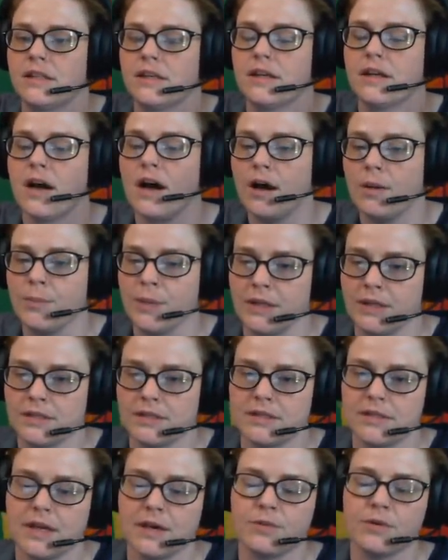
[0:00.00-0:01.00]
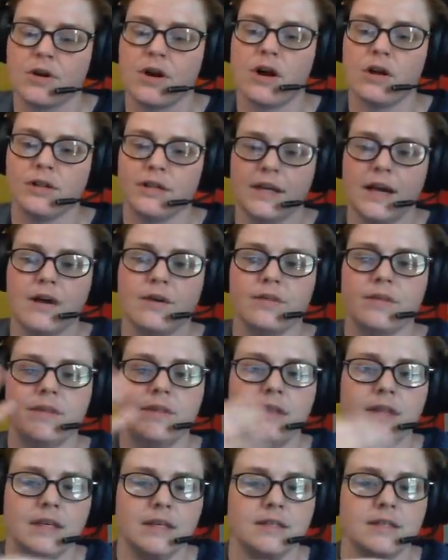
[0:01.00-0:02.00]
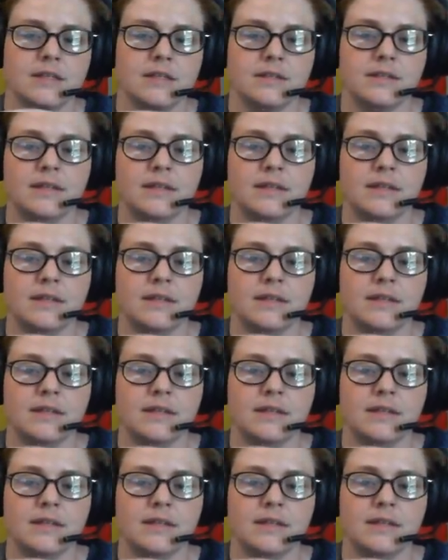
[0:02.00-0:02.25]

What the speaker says: comments that were calling out this